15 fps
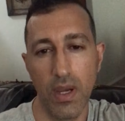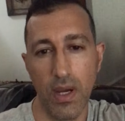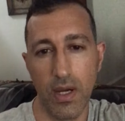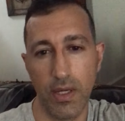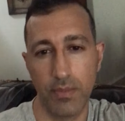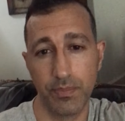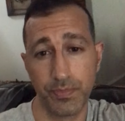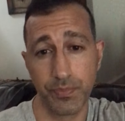
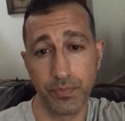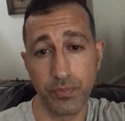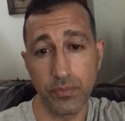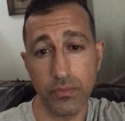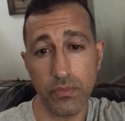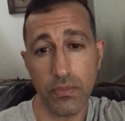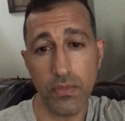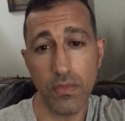
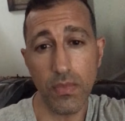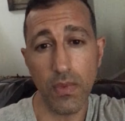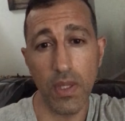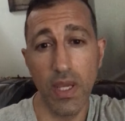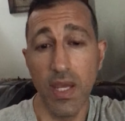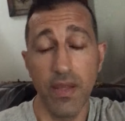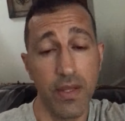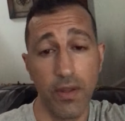
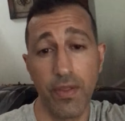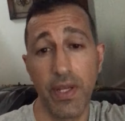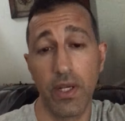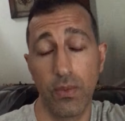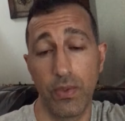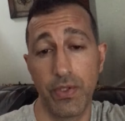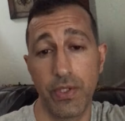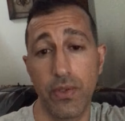The other thing
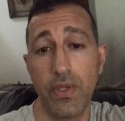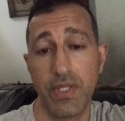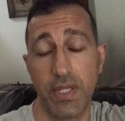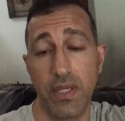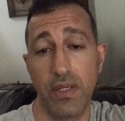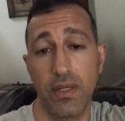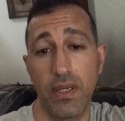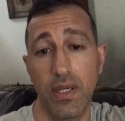it will do is
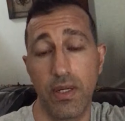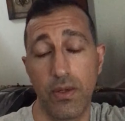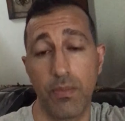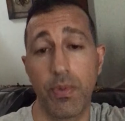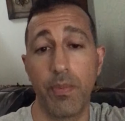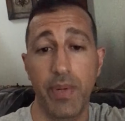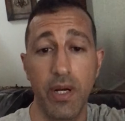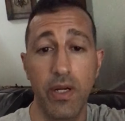it'll
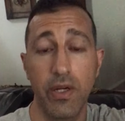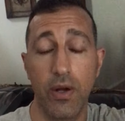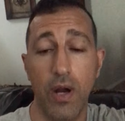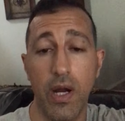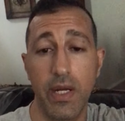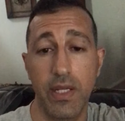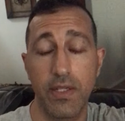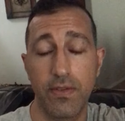prepare your
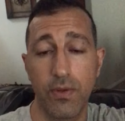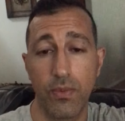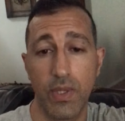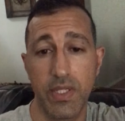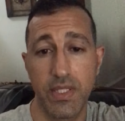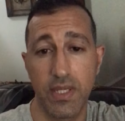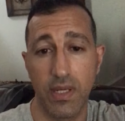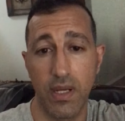audience for
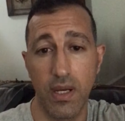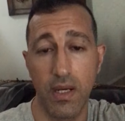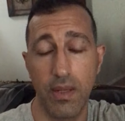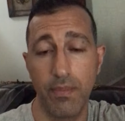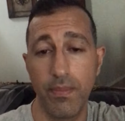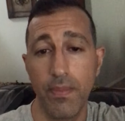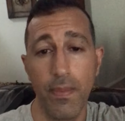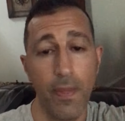what's to
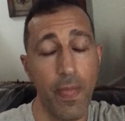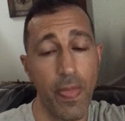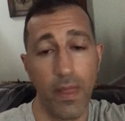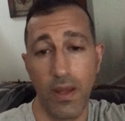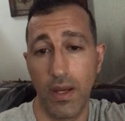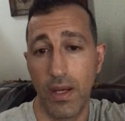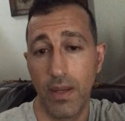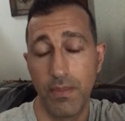come.
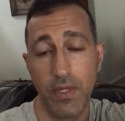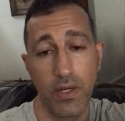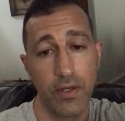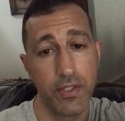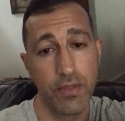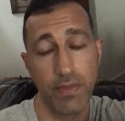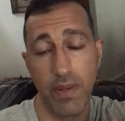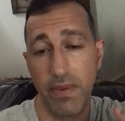
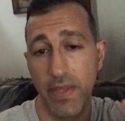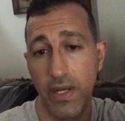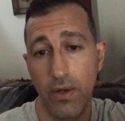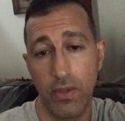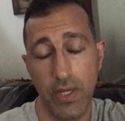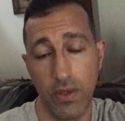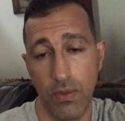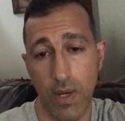So maybe they
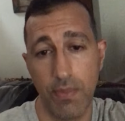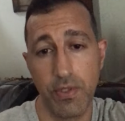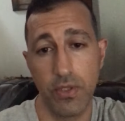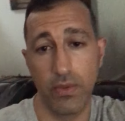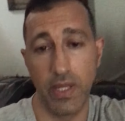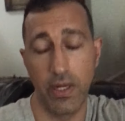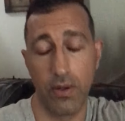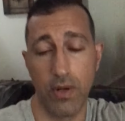don't interrupt
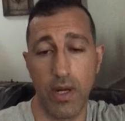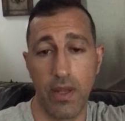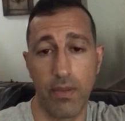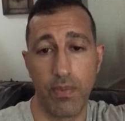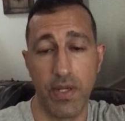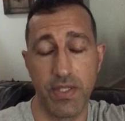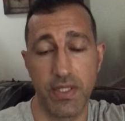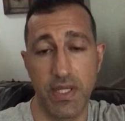you later on in the
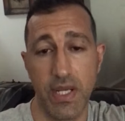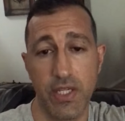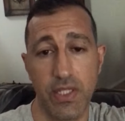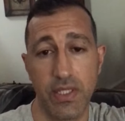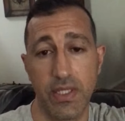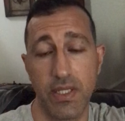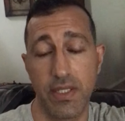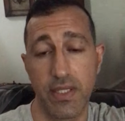
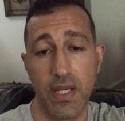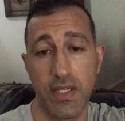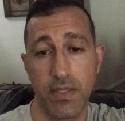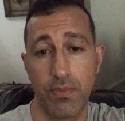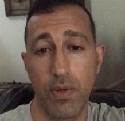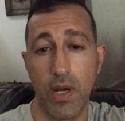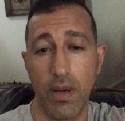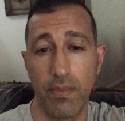presentation to discuss
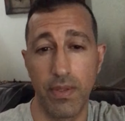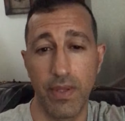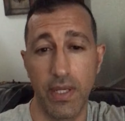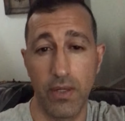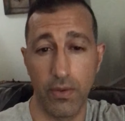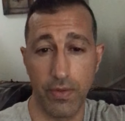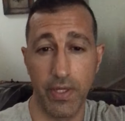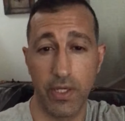a problem that they
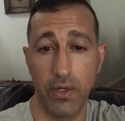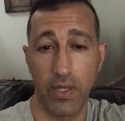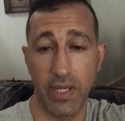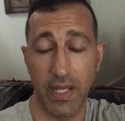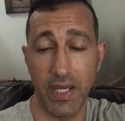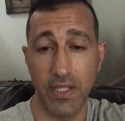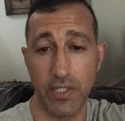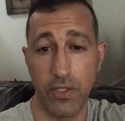don't think you're
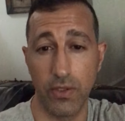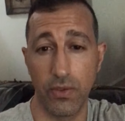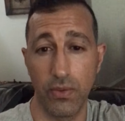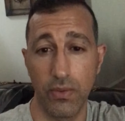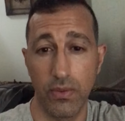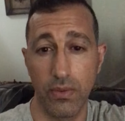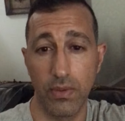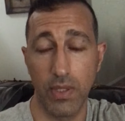going to get to,
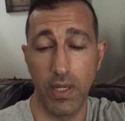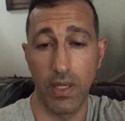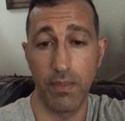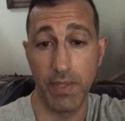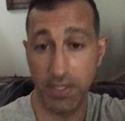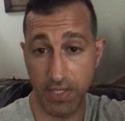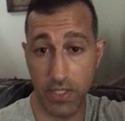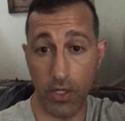
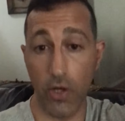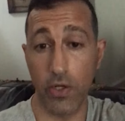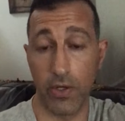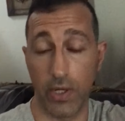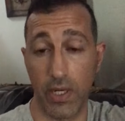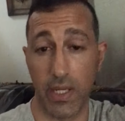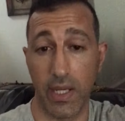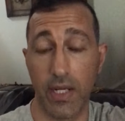because they know
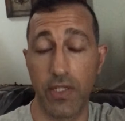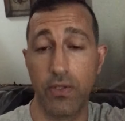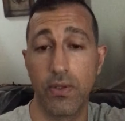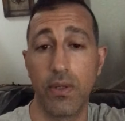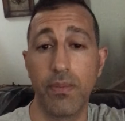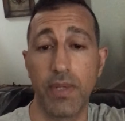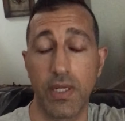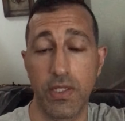you're going to get
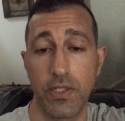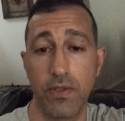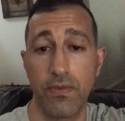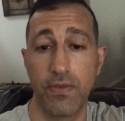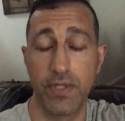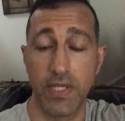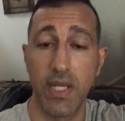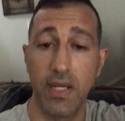to it because
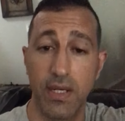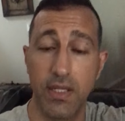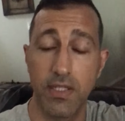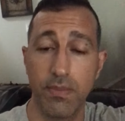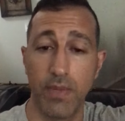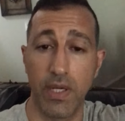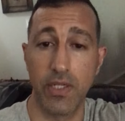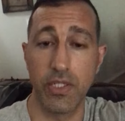you've stated
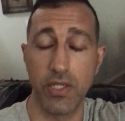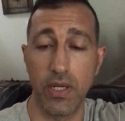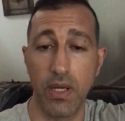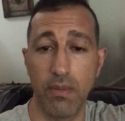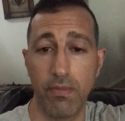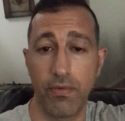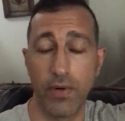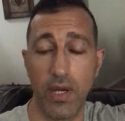as much
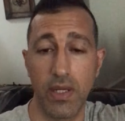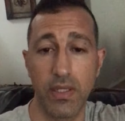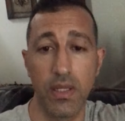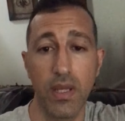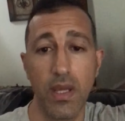up front.